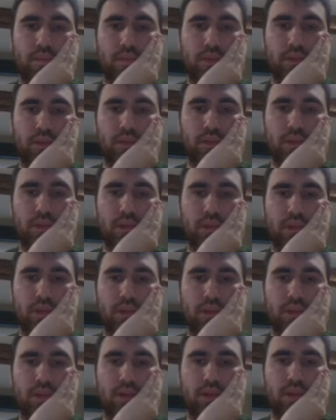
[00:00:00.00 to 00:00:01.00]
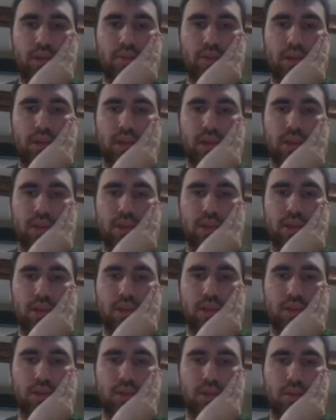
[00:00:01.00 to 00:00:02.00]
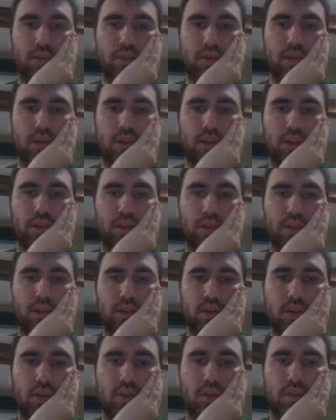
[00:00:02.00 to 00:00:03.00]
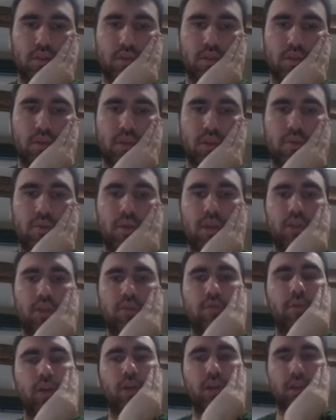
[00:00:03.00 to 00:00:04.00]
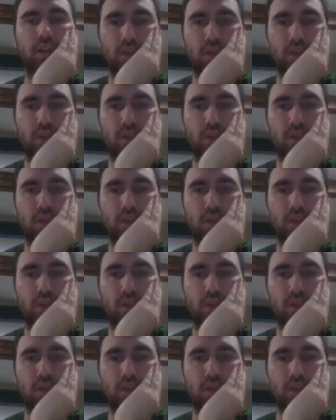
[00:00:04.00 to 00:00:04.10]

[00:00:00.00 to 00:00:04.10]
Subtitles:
Alright, they stop knight d3. I'm going to play queen h4.